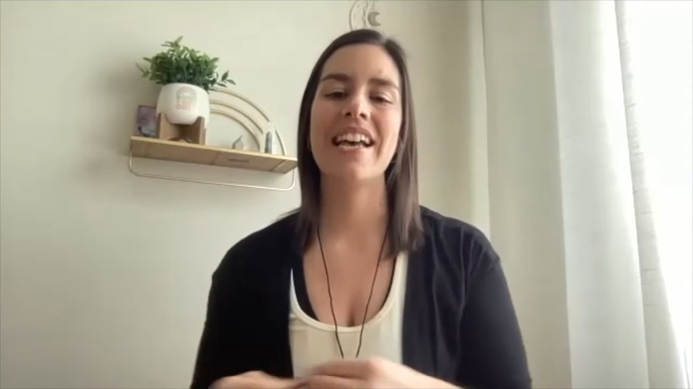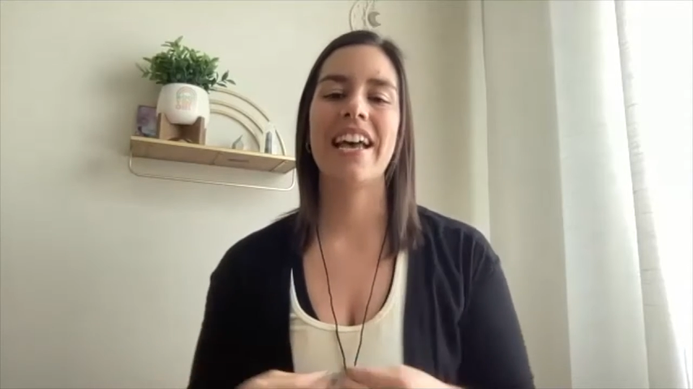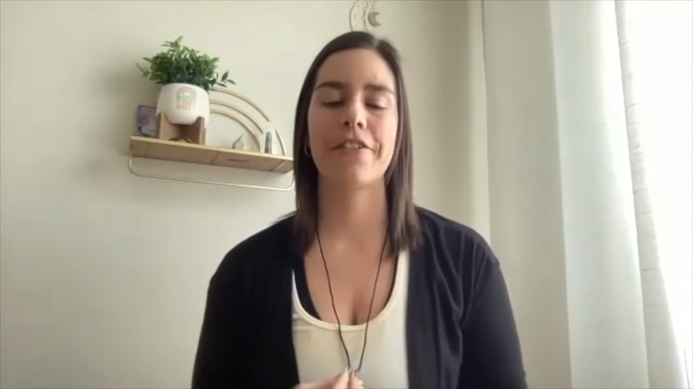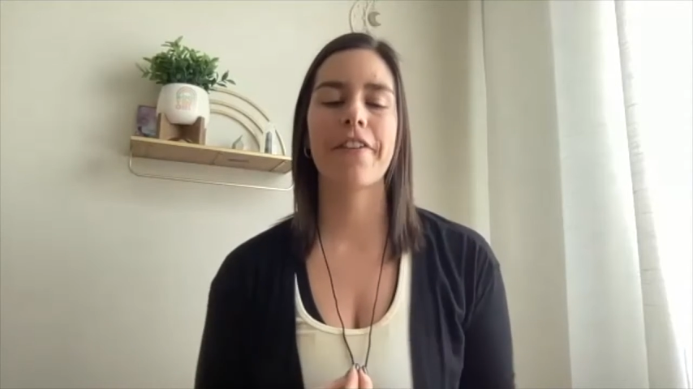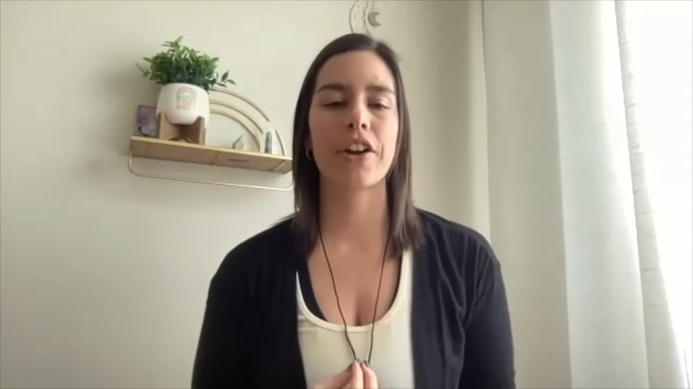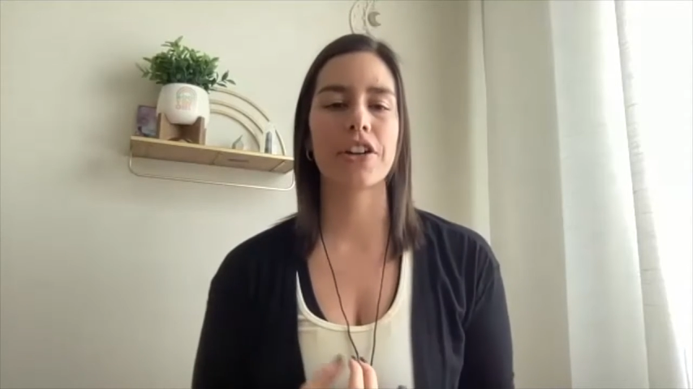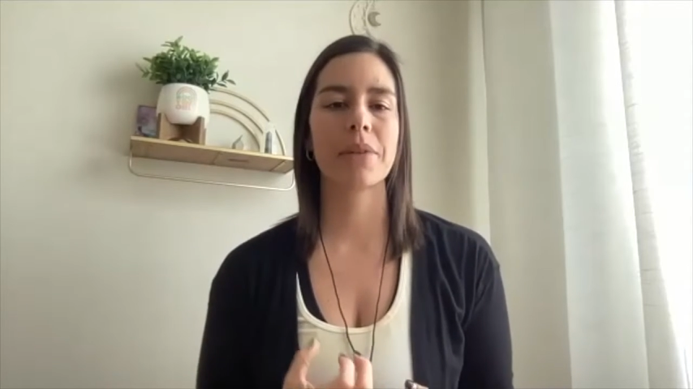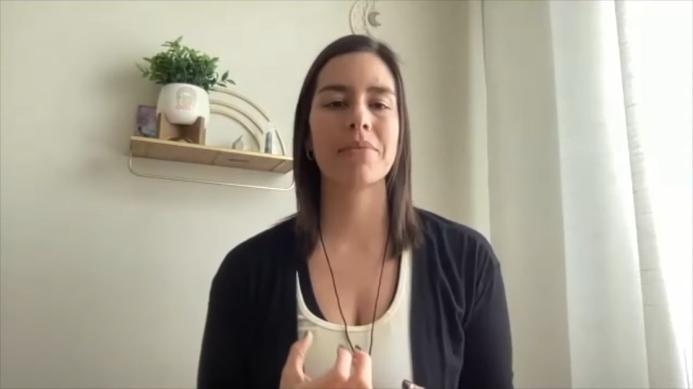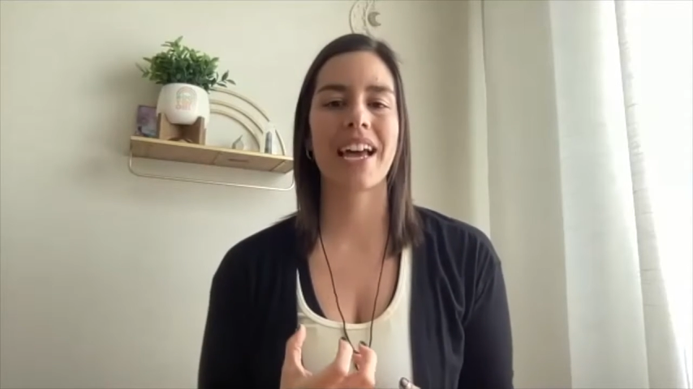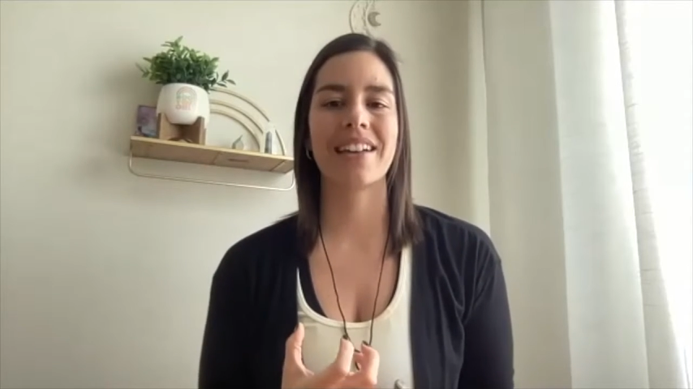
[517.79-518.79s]
It fired
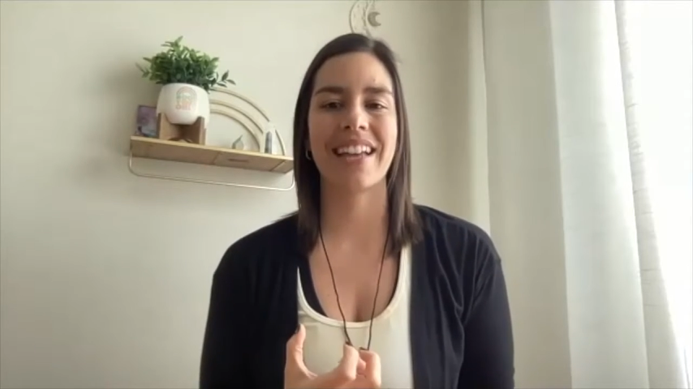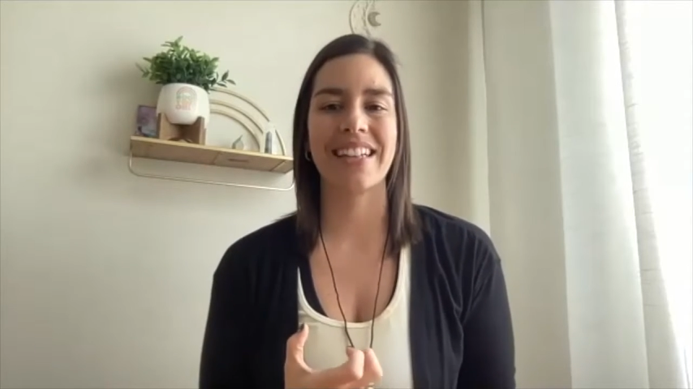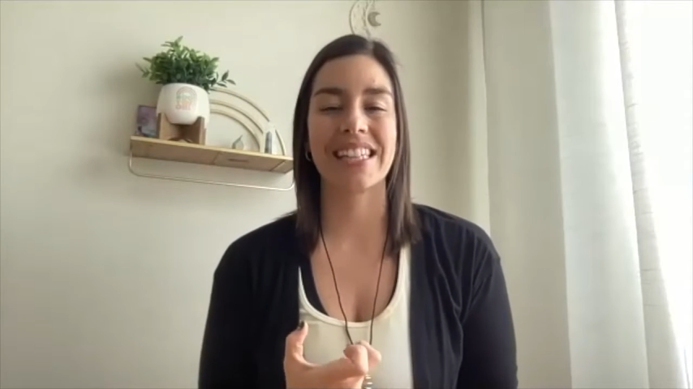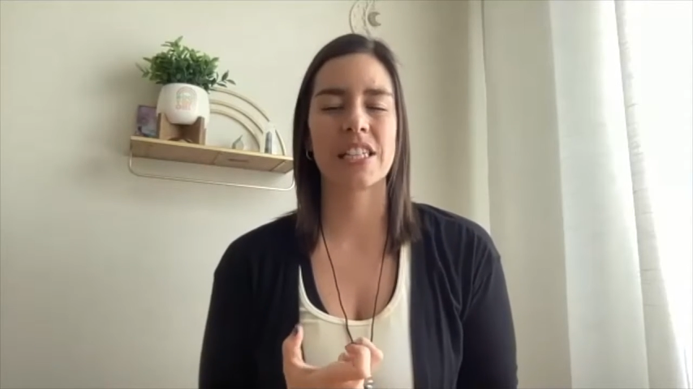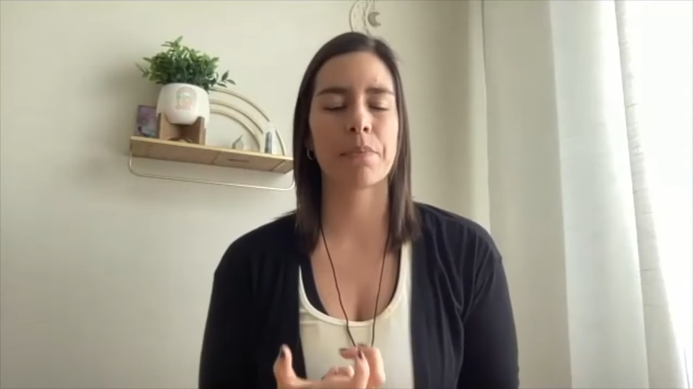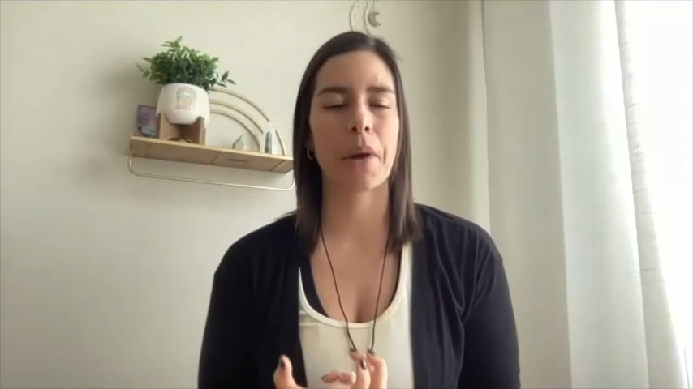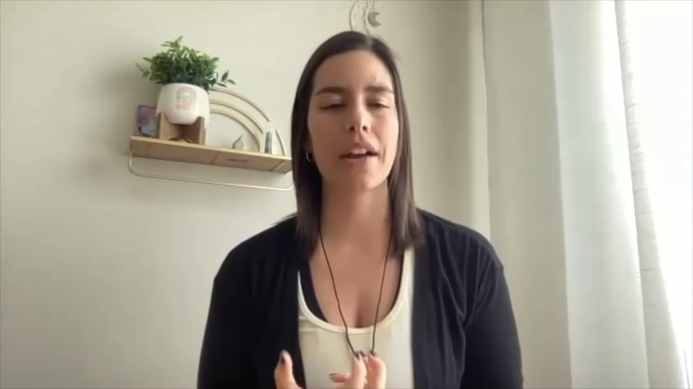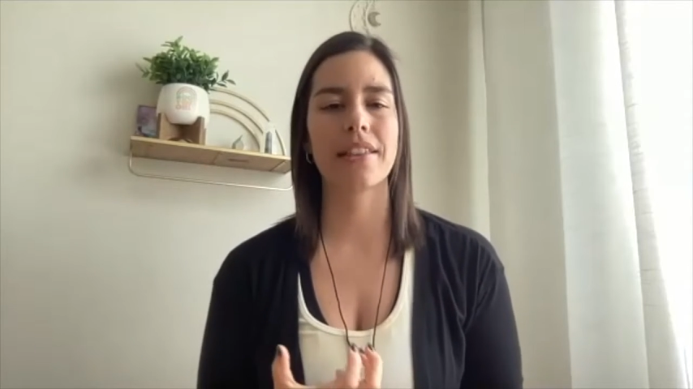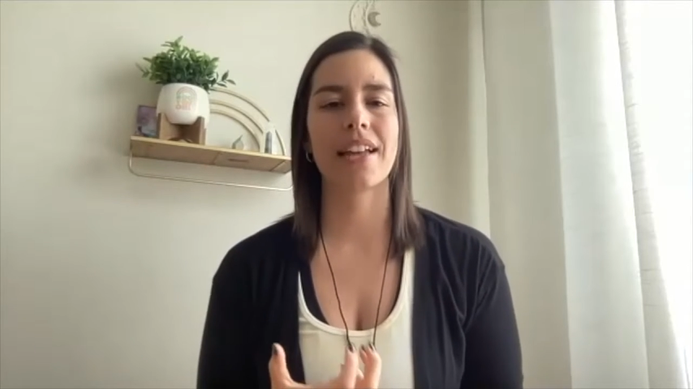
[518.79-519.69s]
up that spark,